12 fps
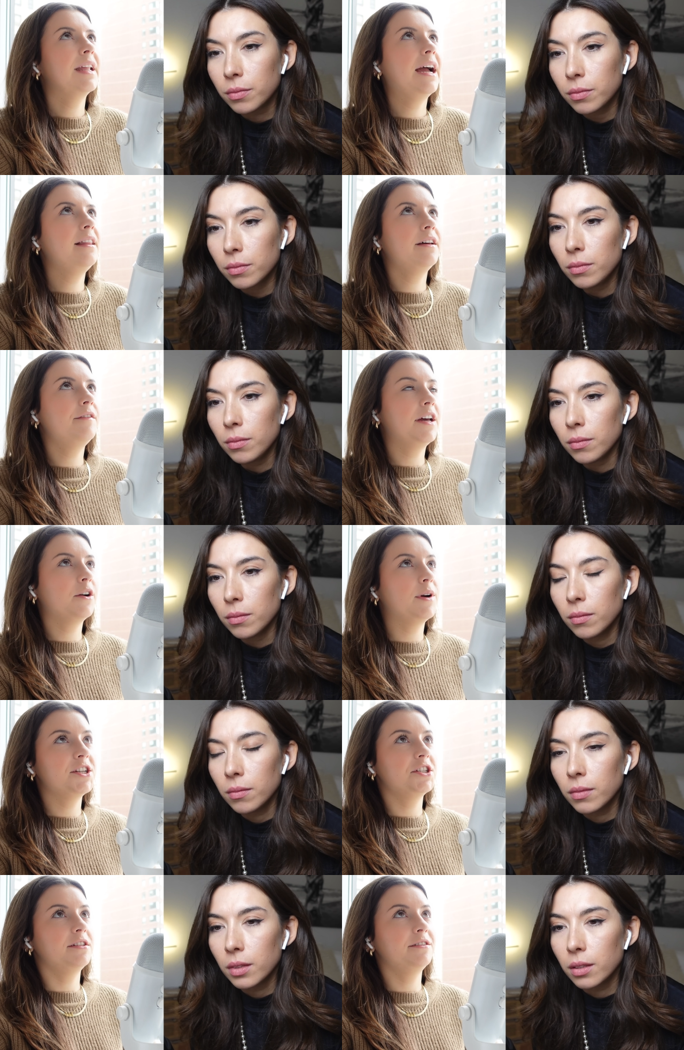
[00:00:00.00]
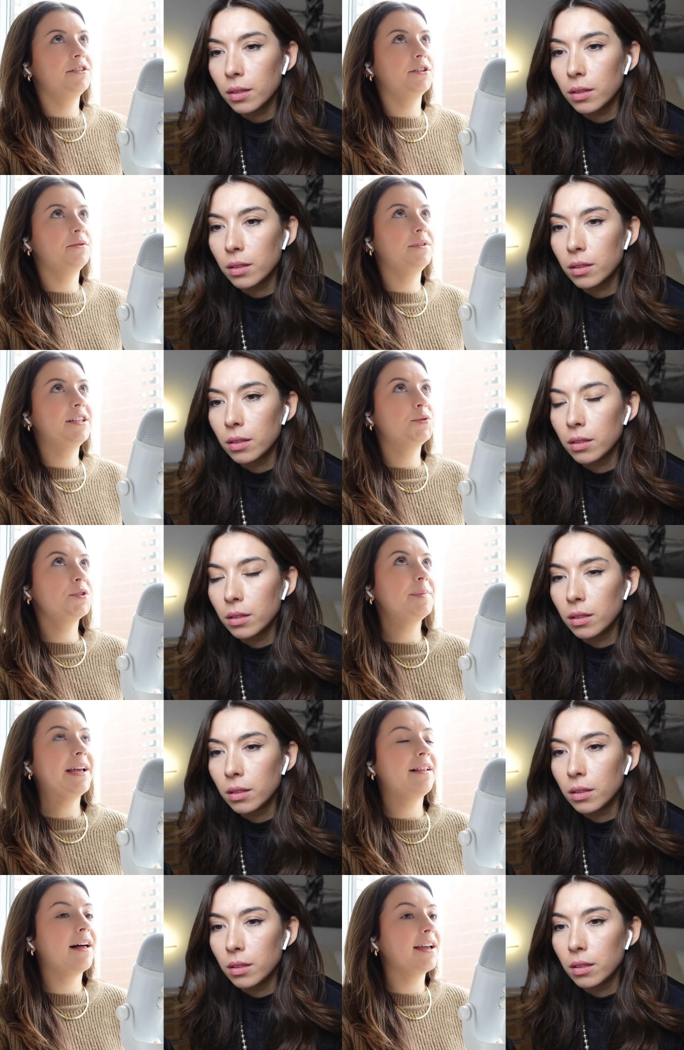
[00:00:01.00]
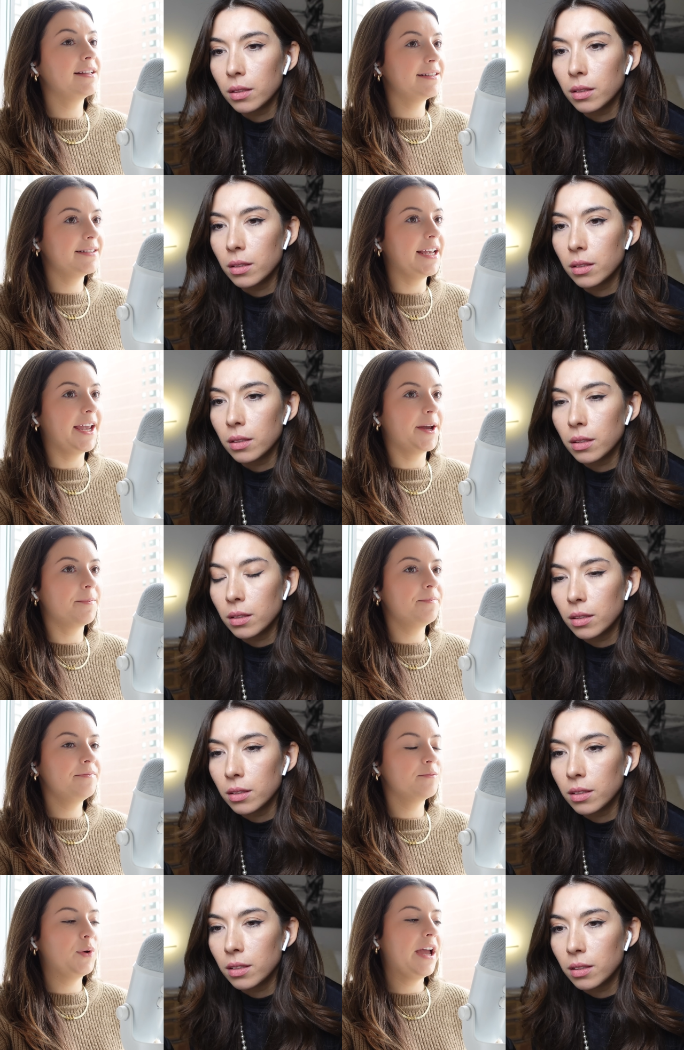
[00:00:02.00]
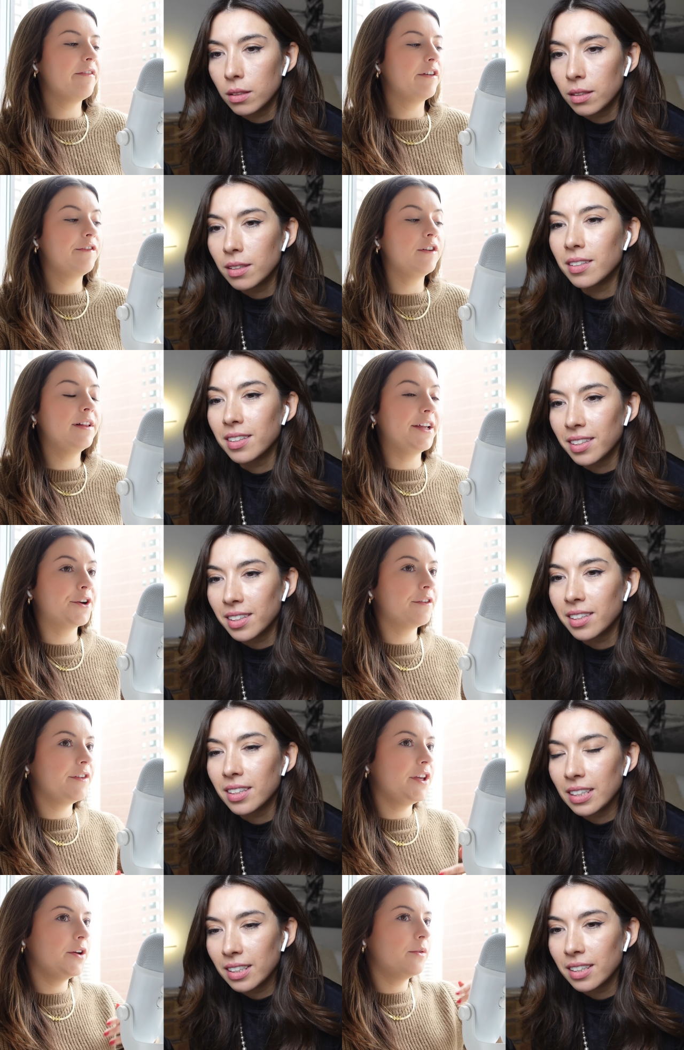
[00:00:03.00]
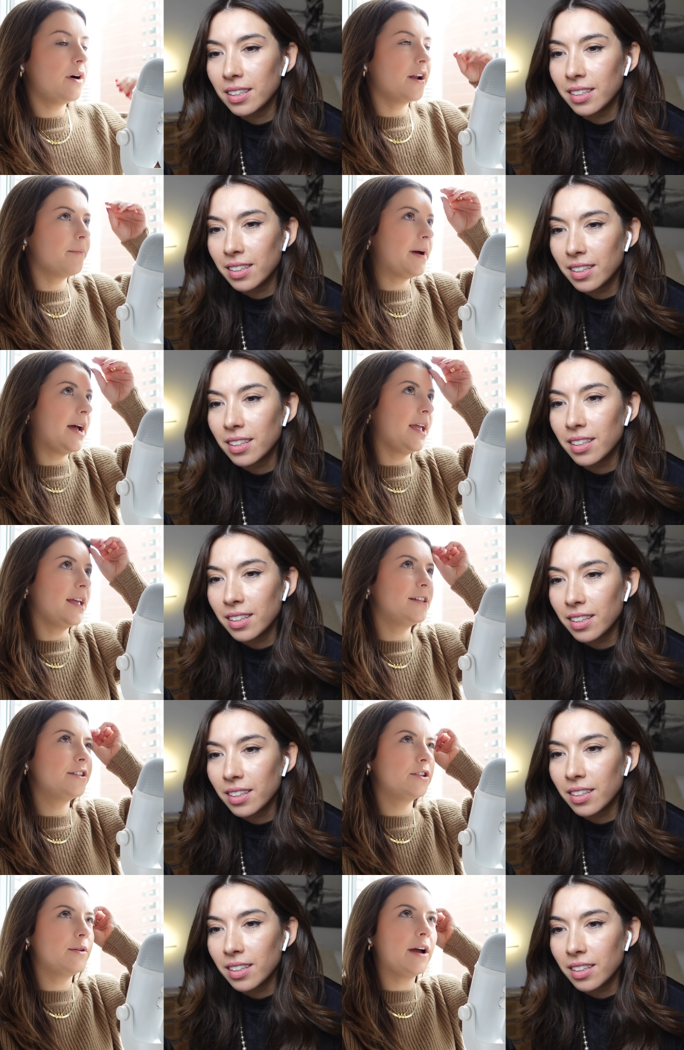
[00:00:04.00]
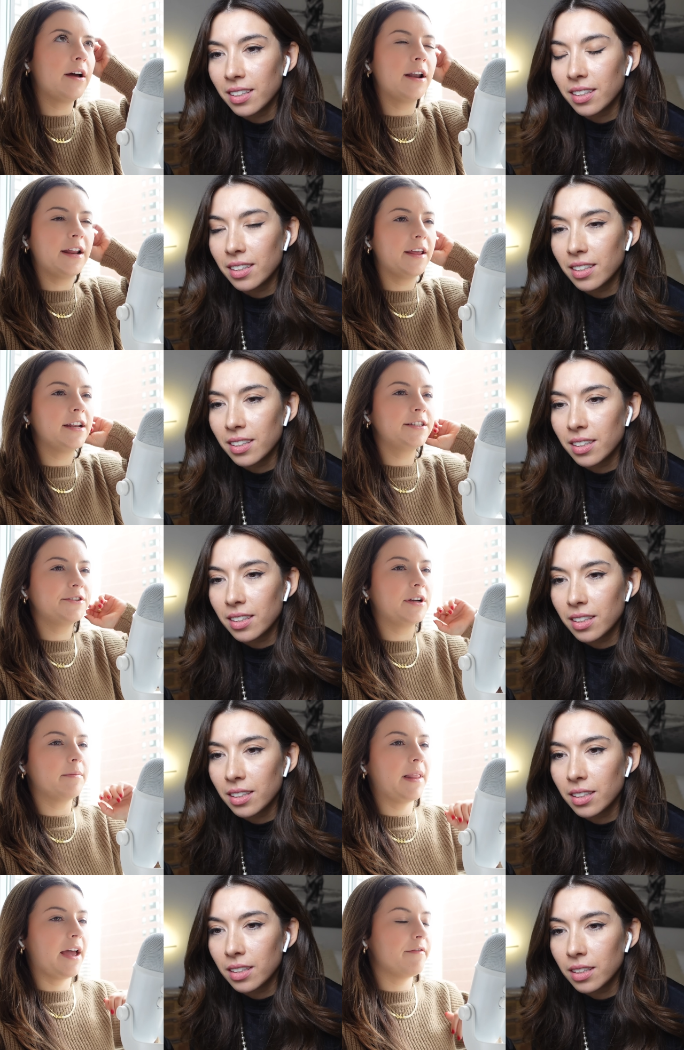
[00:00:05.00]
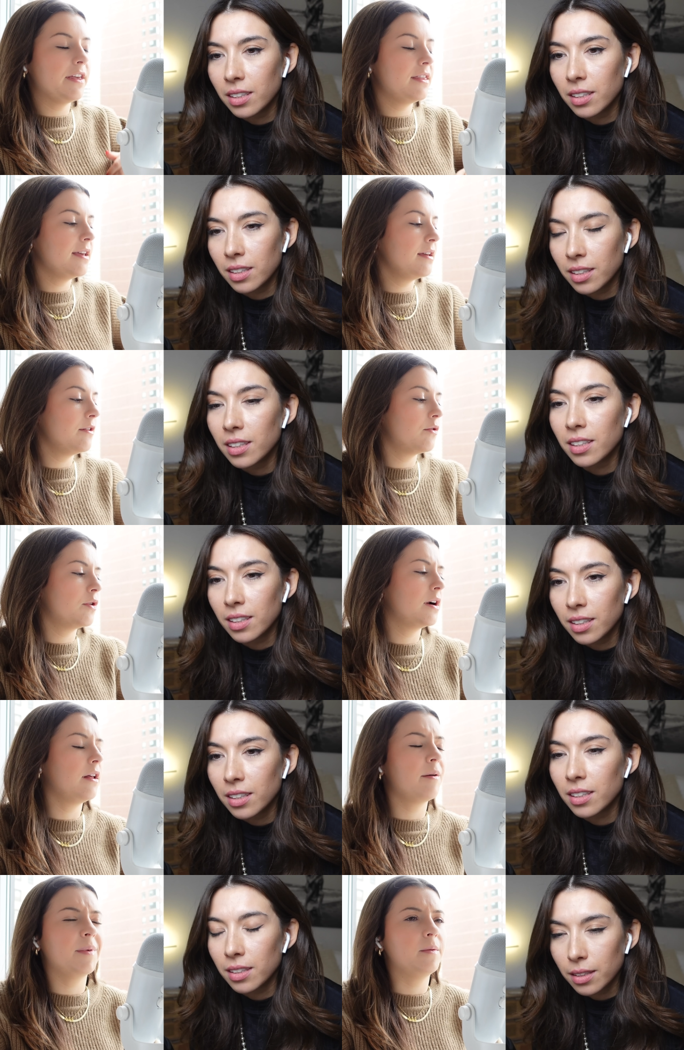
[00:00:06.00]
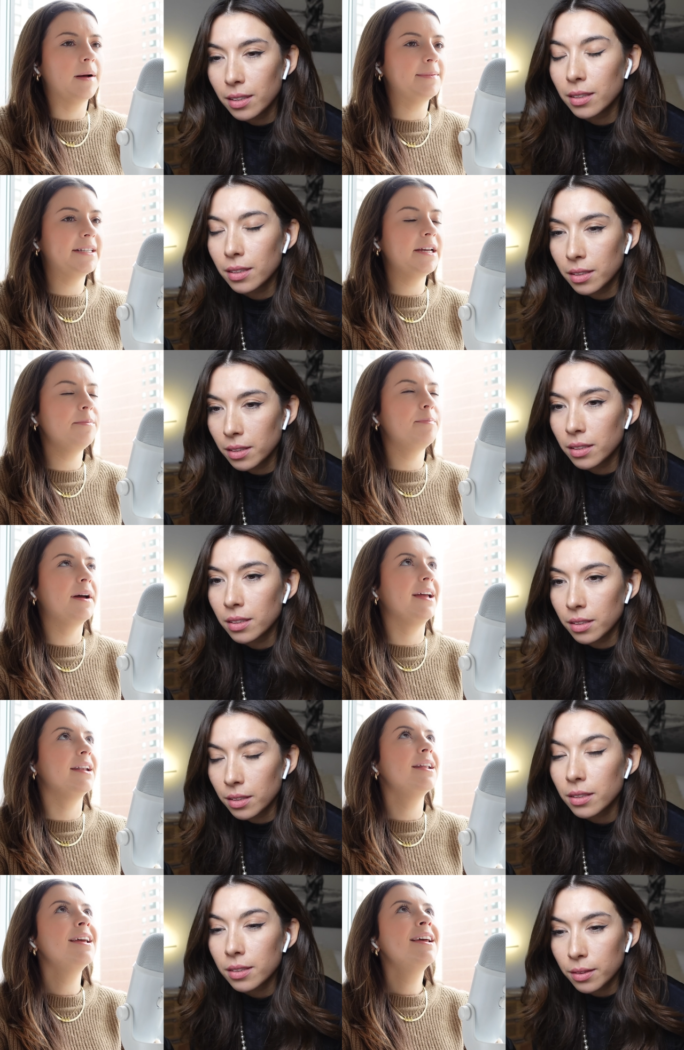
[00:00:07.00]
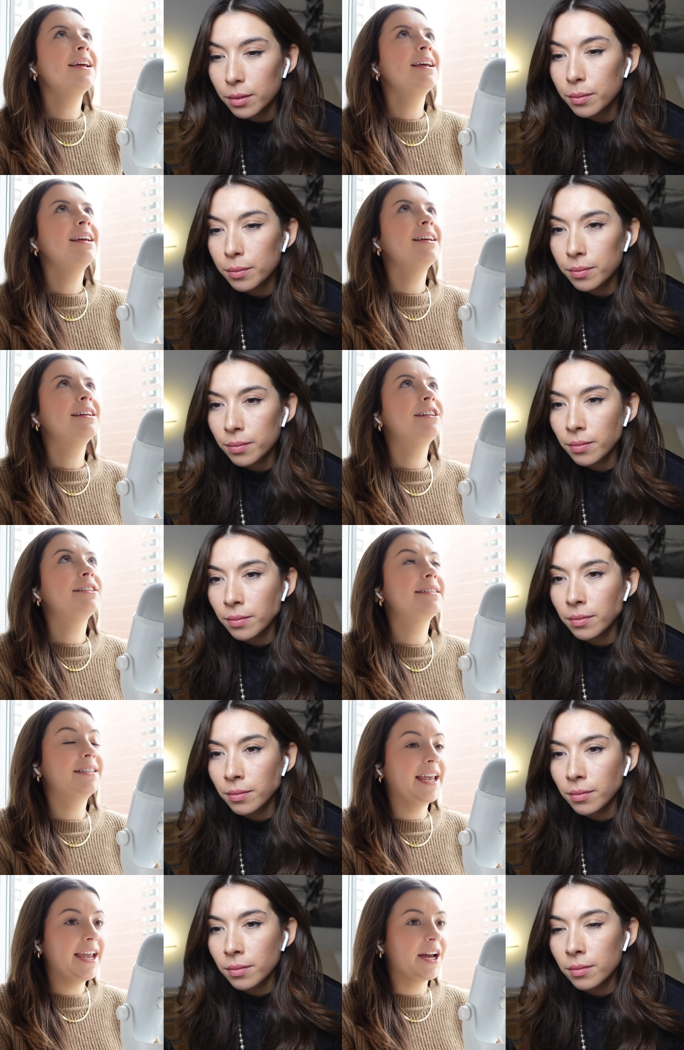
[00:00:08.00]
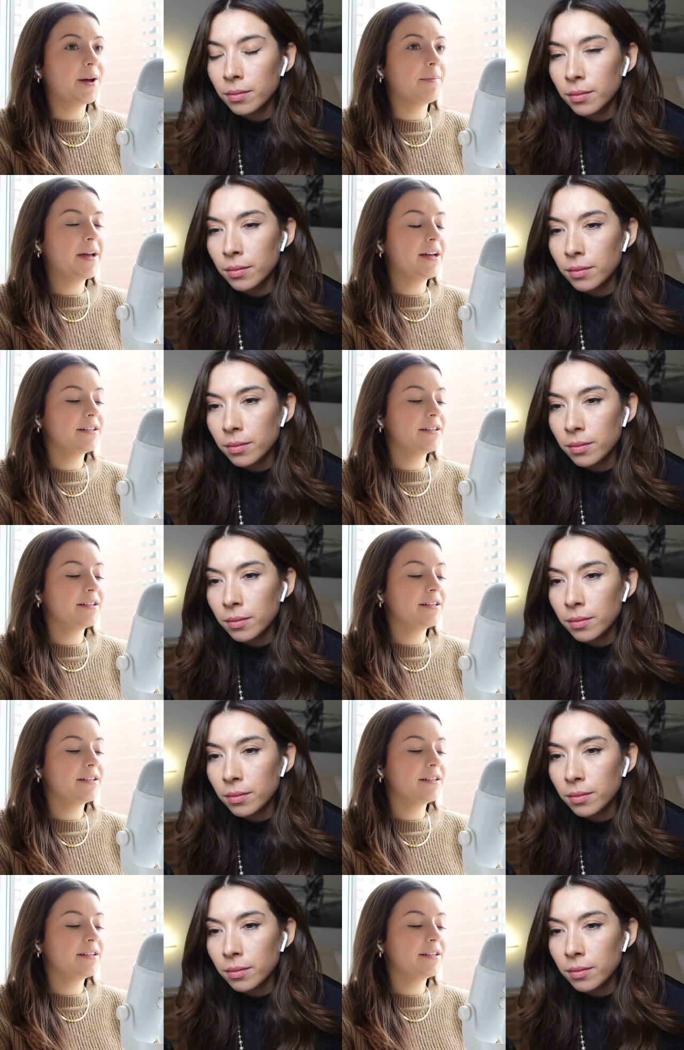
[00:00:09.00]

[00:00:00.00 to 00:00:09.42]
Speaker 1: I love that question. So this was my client Sam. We have a full interview on my uh, on an Instagram live, I think, or on my website. But Sam